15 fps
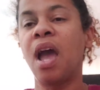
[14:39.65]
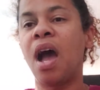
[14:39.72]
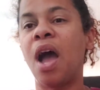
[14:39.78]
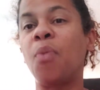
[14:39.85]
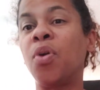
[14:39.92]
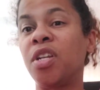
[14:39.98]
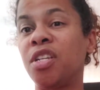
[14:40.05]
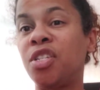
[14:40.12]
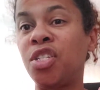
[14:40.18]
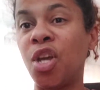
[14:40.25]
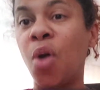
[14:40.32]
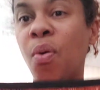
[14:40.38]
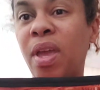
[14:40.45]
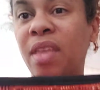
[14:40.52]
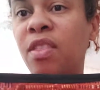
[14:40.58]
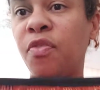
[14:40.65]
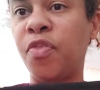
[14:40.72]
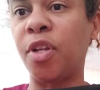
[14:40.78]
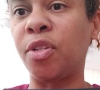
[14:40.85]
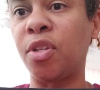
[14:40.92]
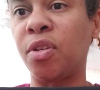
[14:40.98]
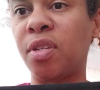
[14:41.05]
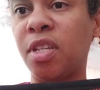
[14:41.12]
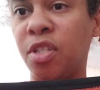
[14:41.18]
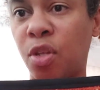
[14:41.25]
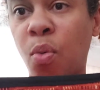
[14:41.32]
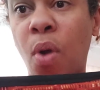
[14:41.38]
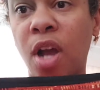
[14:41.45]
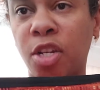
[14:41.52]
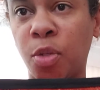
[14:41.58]
I wanted to sew in the filters because they're
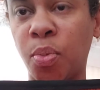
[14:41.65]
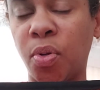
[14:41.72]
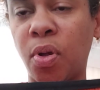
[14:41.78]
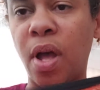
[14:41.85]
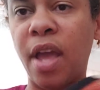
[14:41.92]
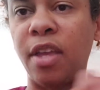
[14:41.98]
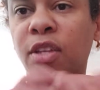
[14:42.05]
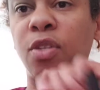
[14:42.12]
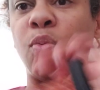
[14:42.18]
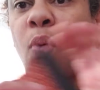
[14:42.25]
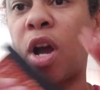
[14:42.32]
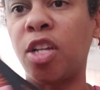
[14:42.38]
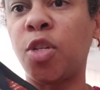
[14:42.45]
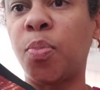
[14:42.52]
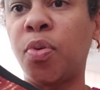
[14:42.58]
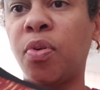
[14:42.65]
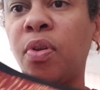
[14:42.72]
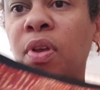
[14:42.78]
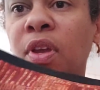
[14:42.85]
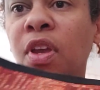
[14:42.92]
washable. I used washable